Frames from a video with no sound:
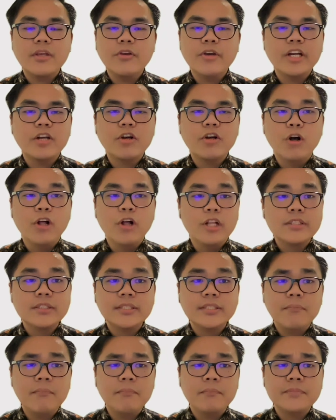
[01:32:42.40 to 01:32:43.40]
you can call
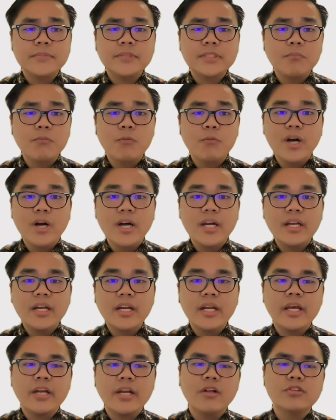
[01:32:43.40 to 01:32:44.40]

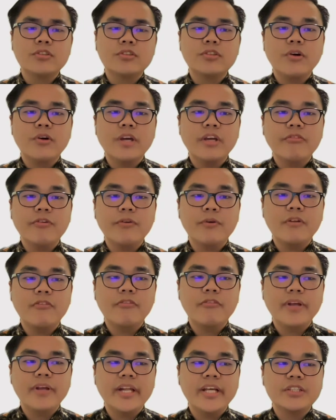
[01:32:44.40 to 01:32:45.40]
someone, and also if you
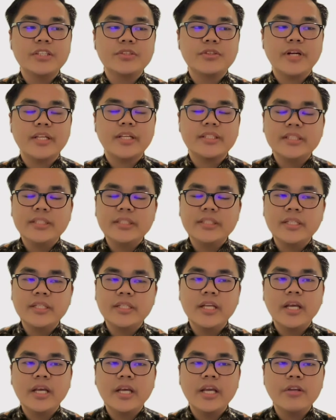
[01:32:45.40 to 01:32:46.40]
are feeling
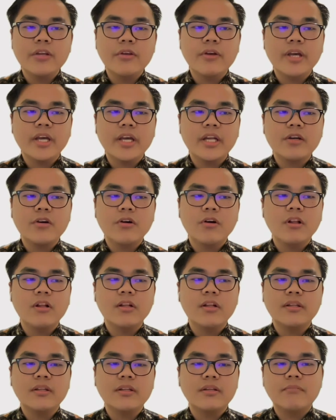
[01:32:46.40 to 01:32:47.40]
threatened, you can
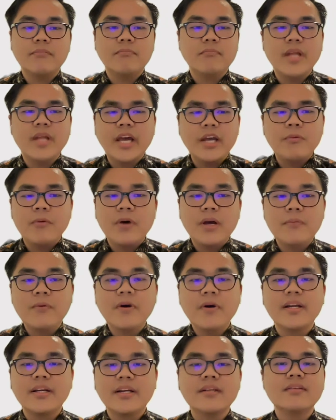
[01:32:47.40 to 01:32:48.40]
call
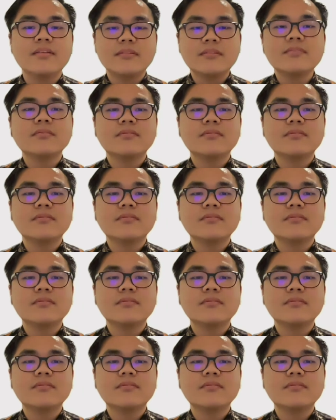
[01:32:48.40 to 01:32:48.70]
911.